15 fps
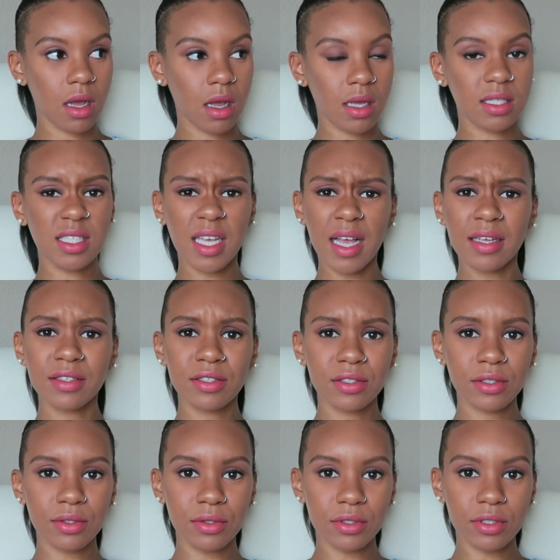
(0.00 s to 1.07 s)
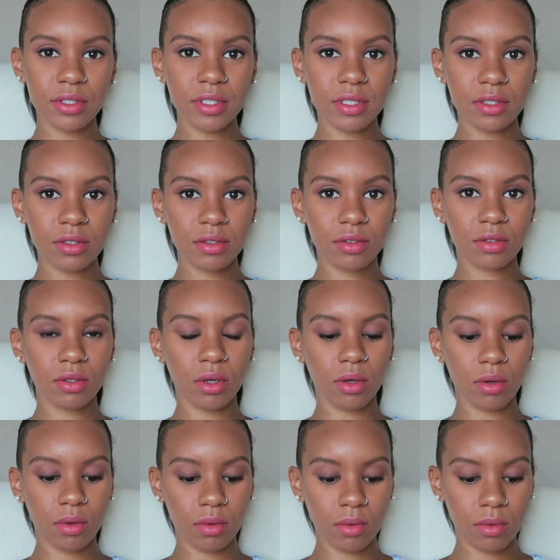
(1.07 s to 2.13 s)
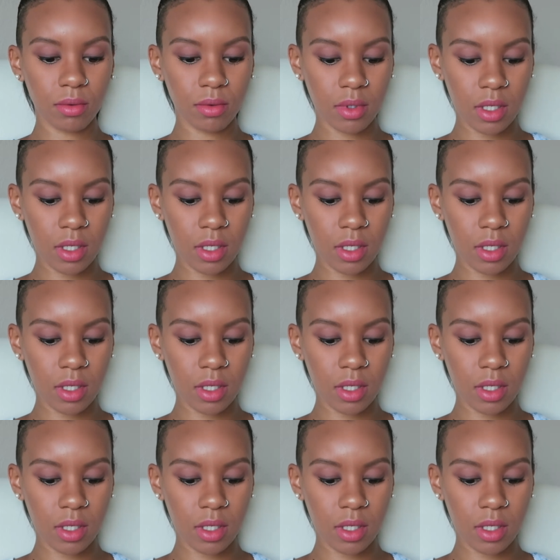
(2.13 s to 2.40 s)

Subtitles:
attached to it. So,